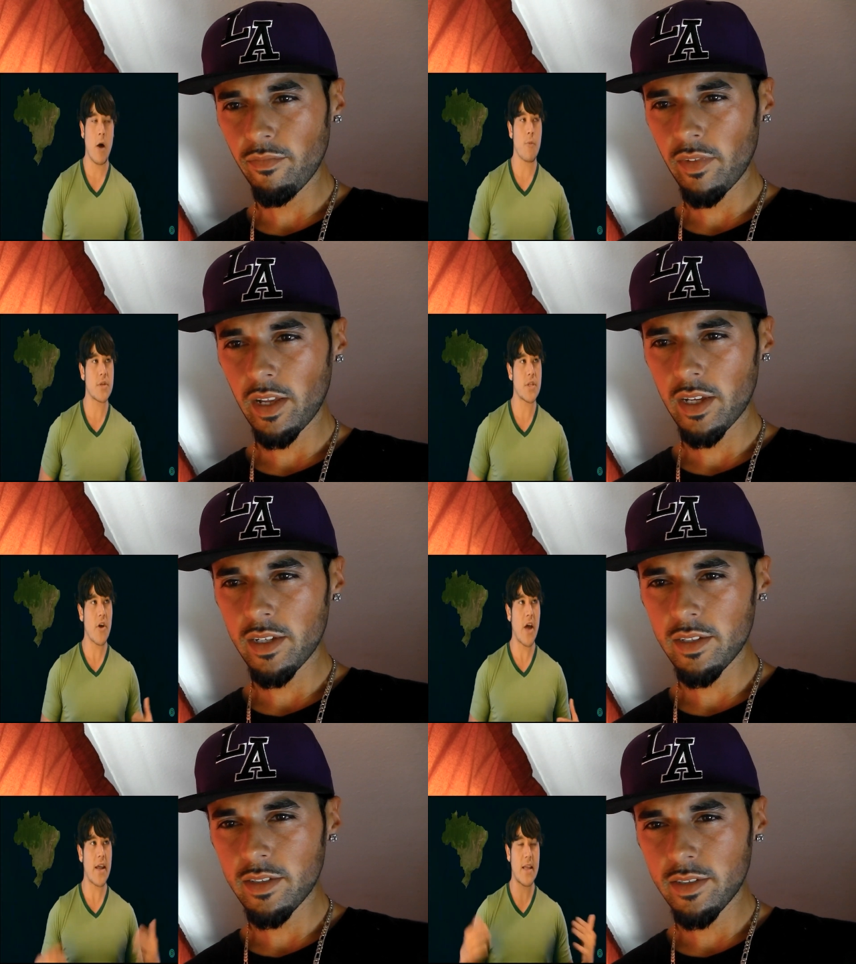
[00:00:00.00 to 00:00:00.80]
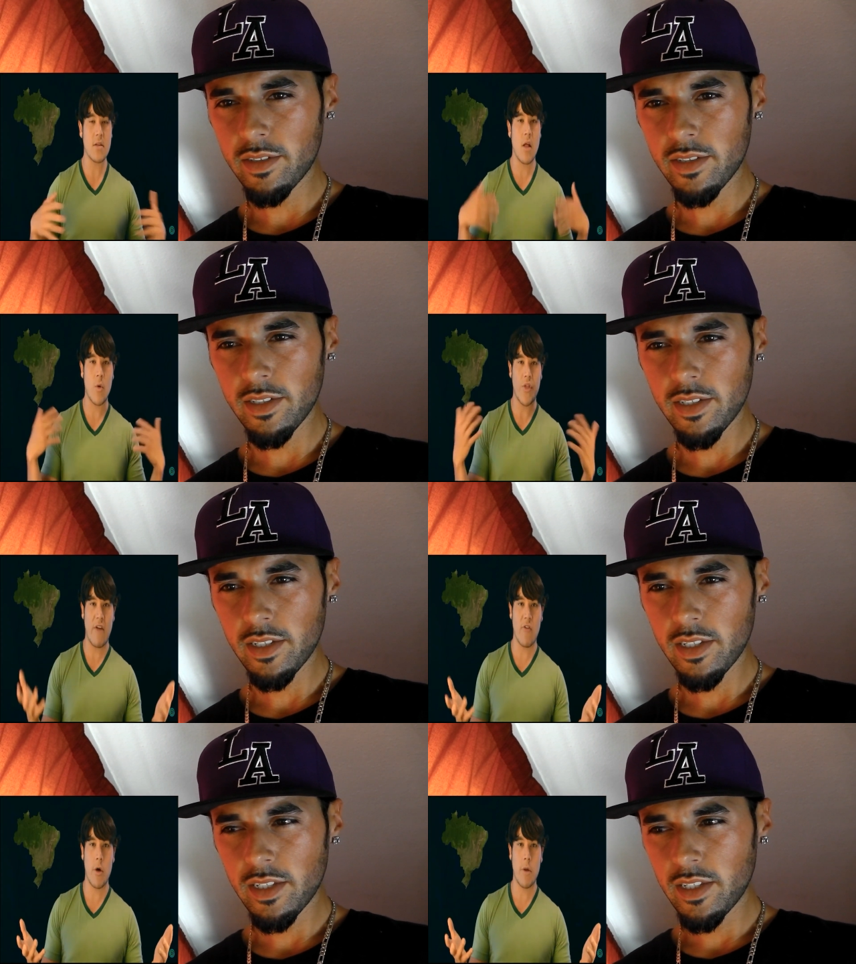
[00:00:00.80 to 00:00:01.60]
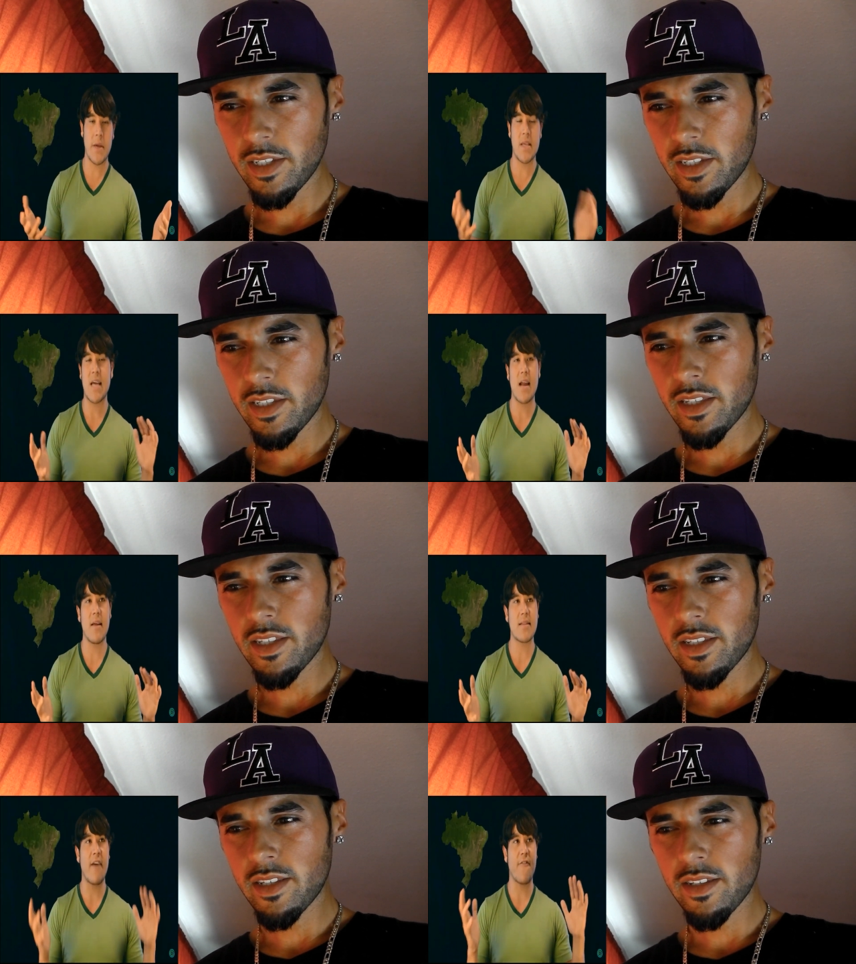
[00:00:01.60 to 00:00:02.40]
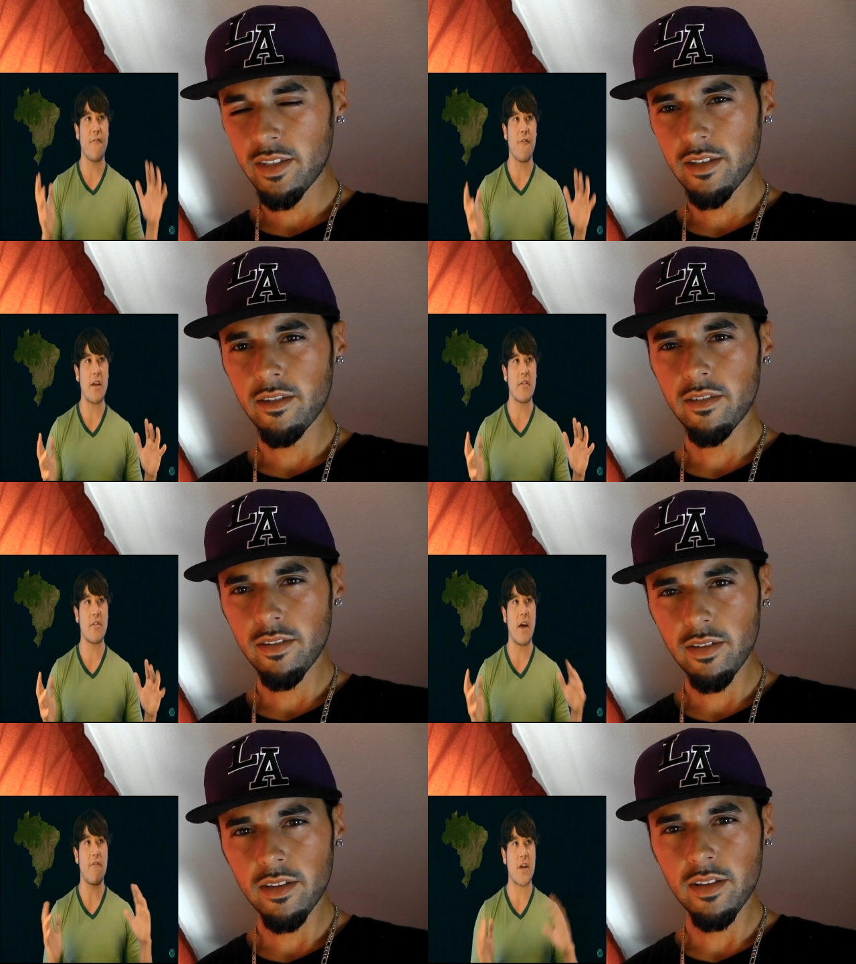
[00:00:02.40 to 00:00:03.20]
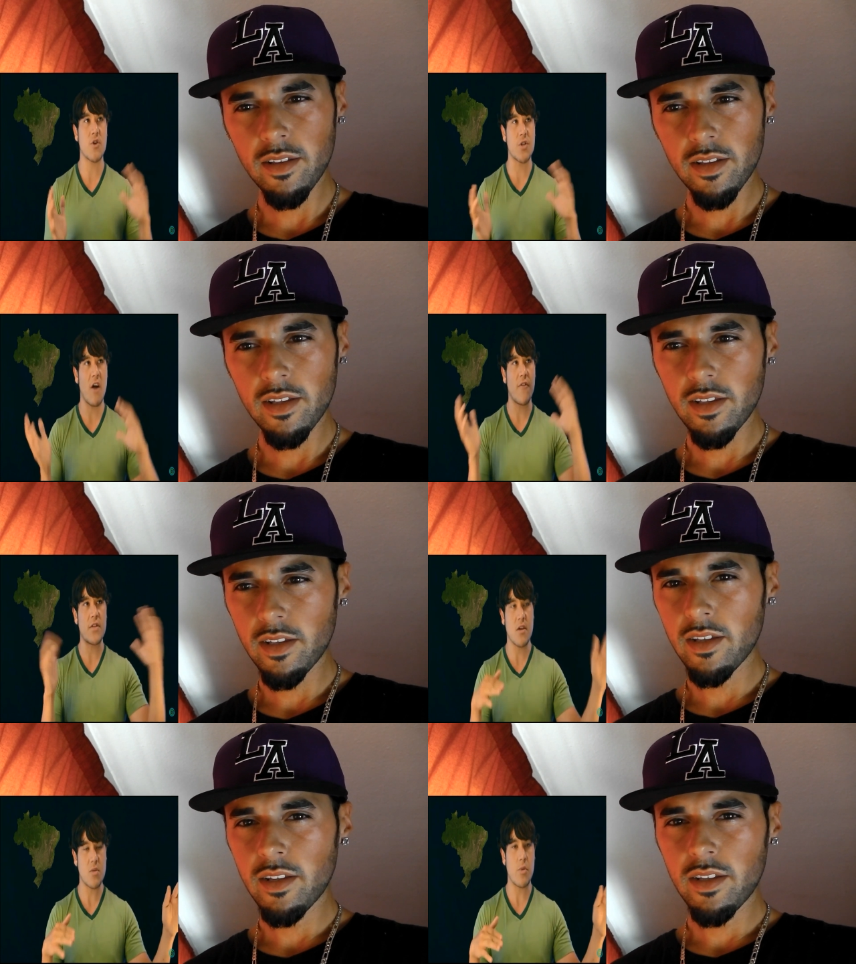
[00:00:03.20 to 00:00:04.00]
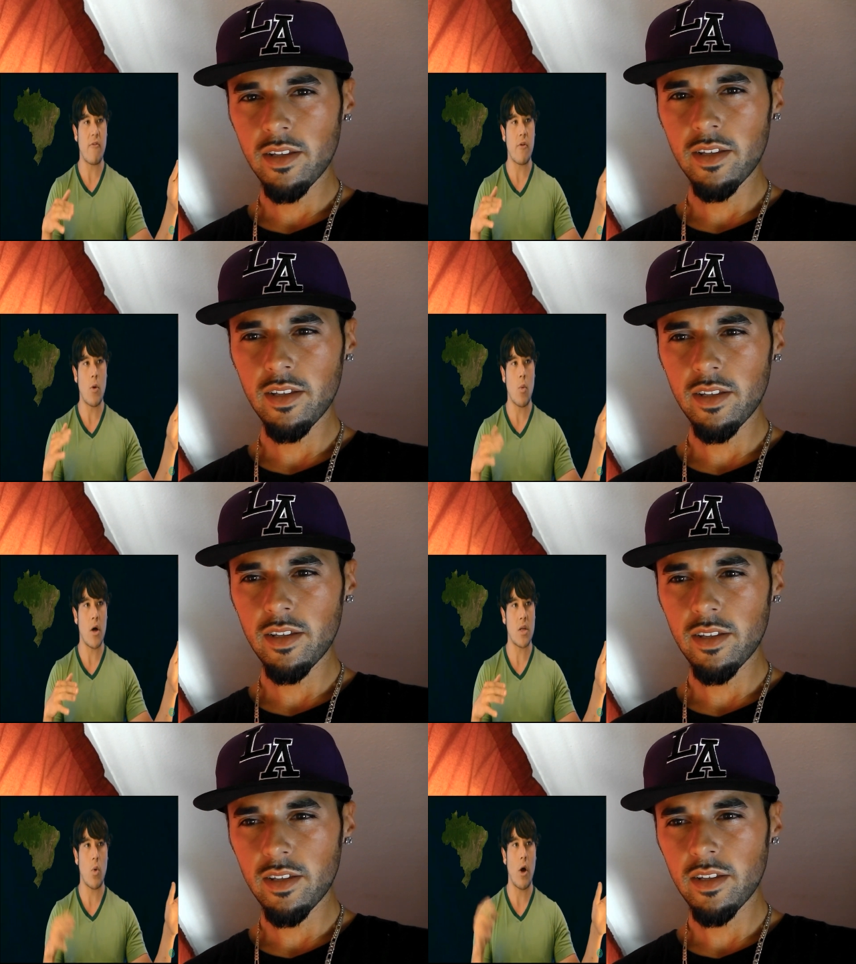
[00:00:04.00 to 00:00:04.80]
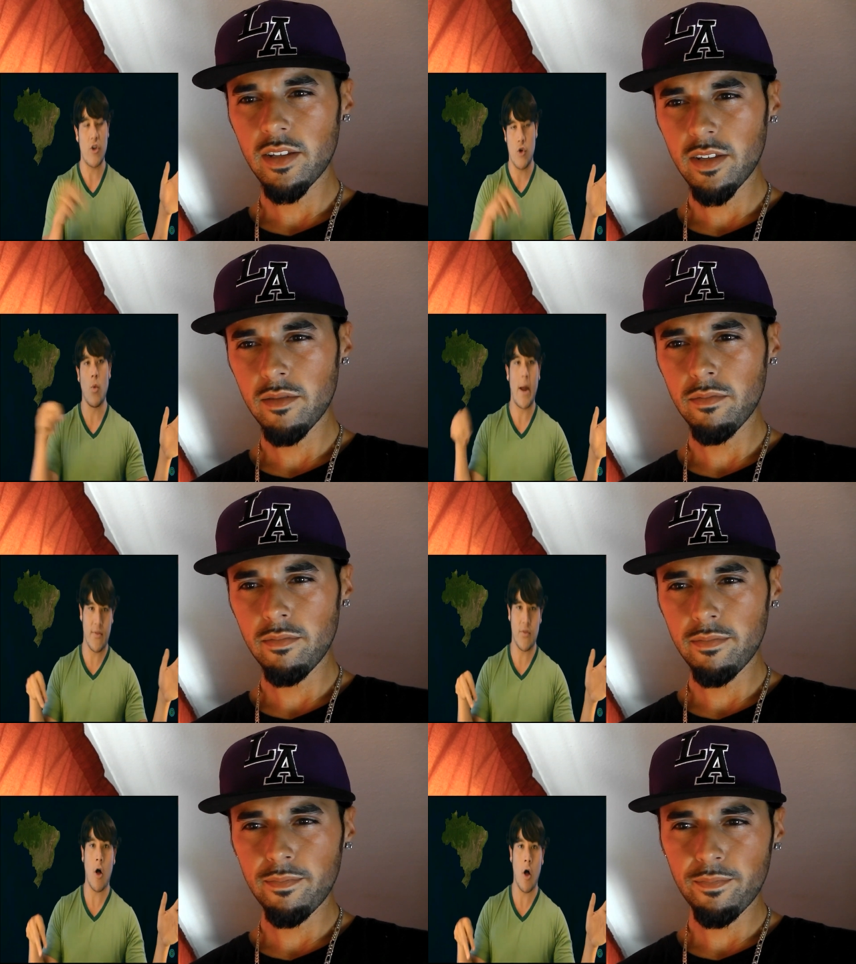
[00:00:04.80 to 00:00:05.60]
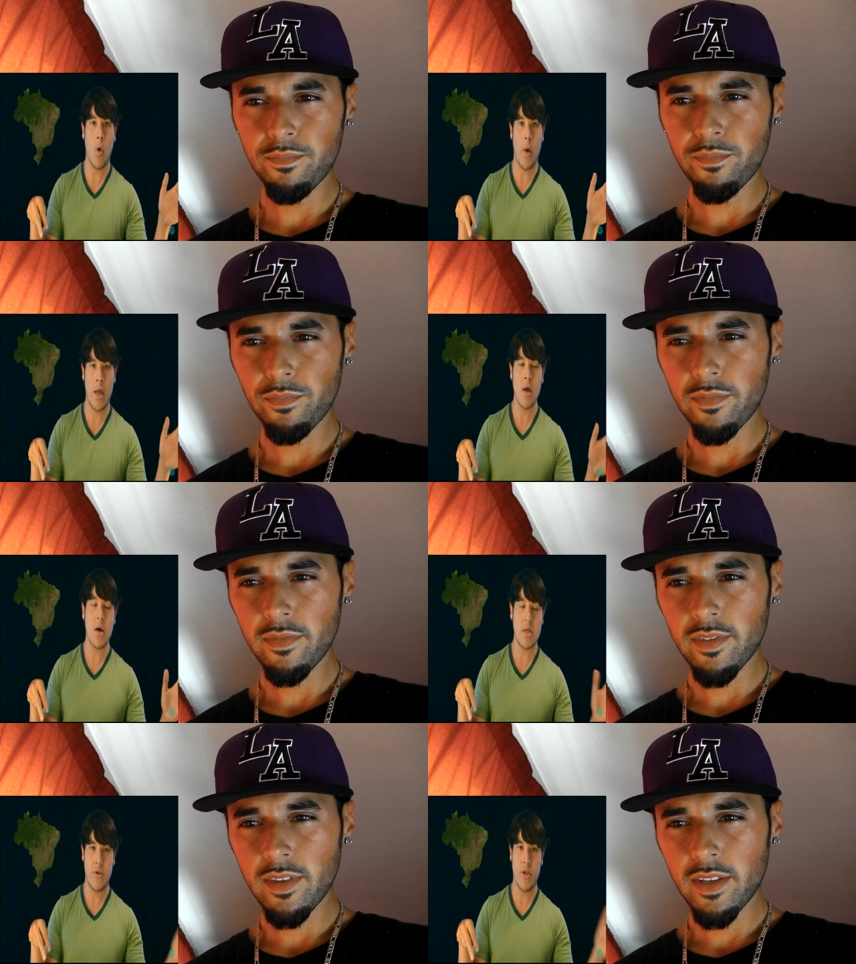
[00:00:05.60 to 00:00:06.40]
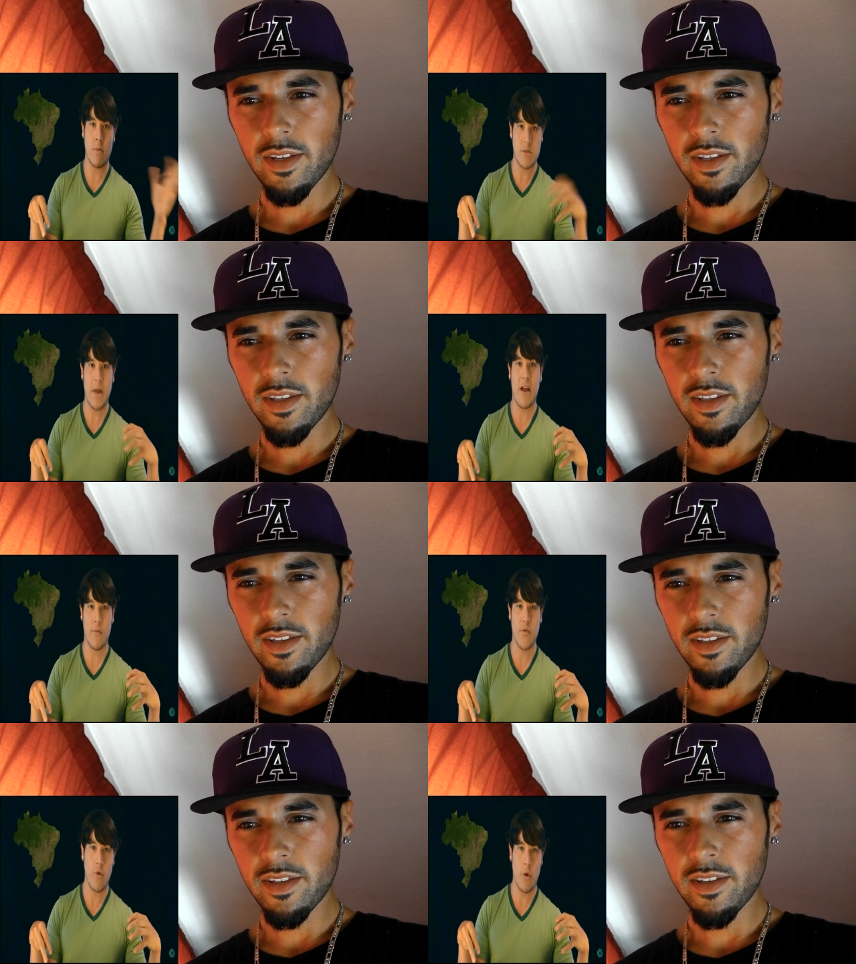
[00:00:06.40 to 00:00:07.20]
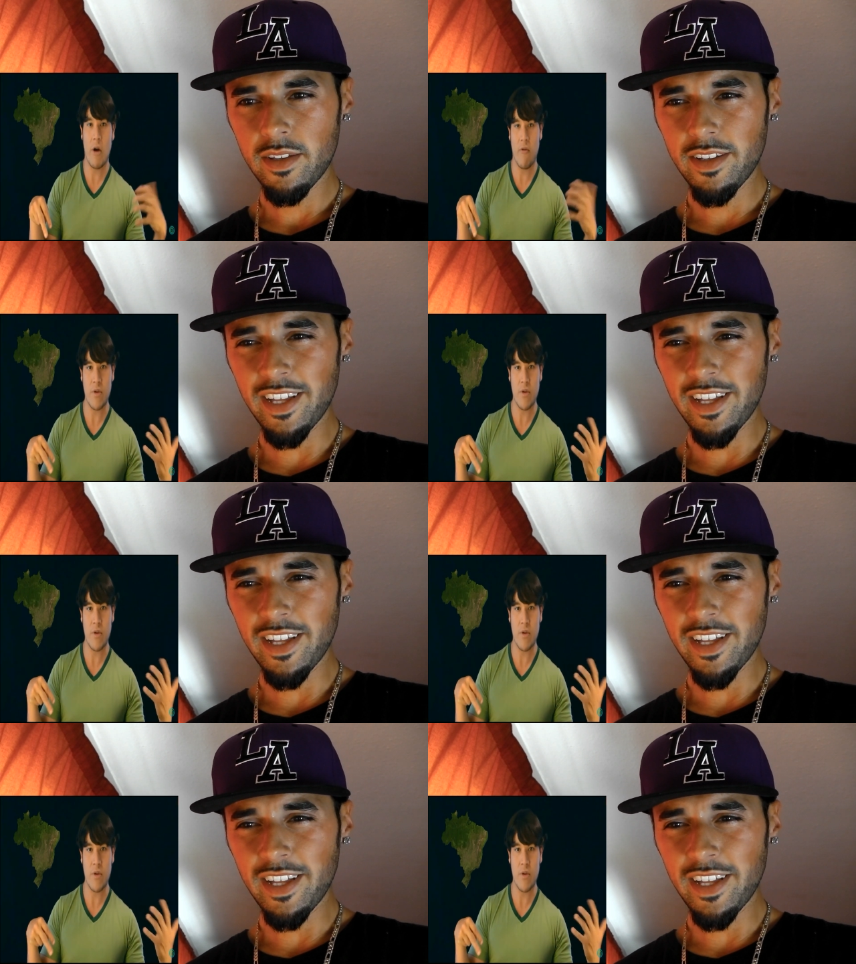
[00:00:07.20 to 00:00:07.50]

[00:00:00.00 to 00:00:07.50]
Speaker 1: Now, Brazil kind of gets along with everyone, but he's kind of like that friend that ventures off and does whatever he wants while you wait in the hallway until he comes back from doing